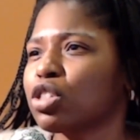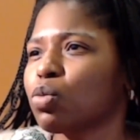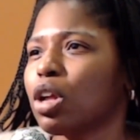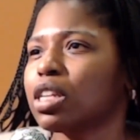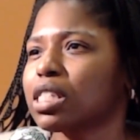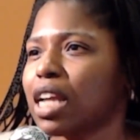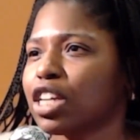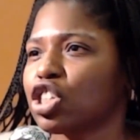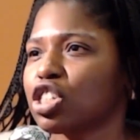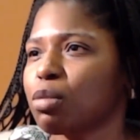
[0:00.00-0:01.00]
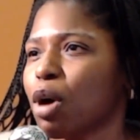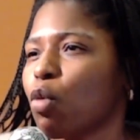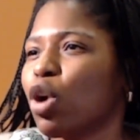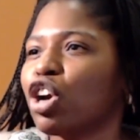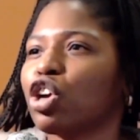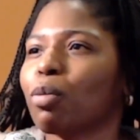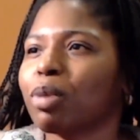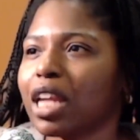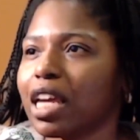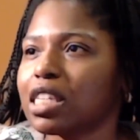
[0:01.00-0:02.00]
as well. It's not just about where you're
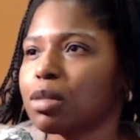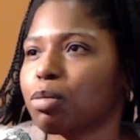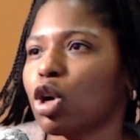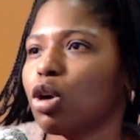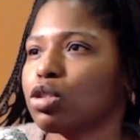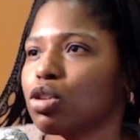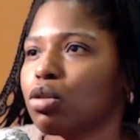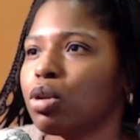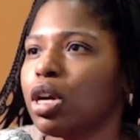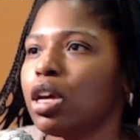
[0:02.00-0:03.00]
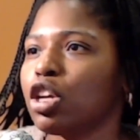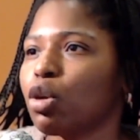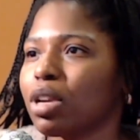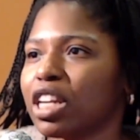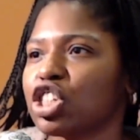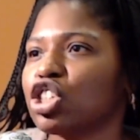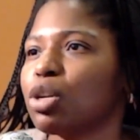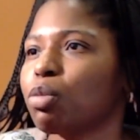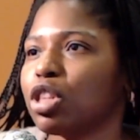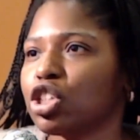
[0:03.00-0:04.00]
placed, but also your
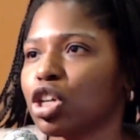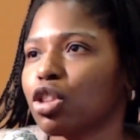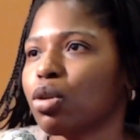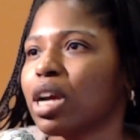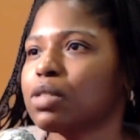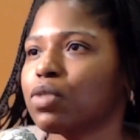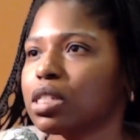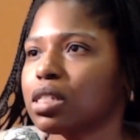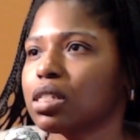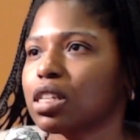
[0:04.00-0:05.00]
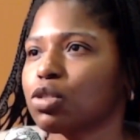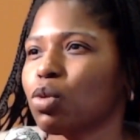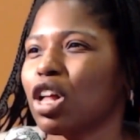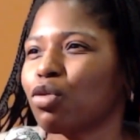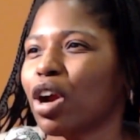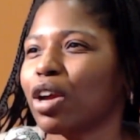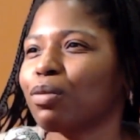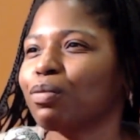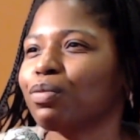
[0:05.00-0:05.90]
relationship with each other as vistas as well, right?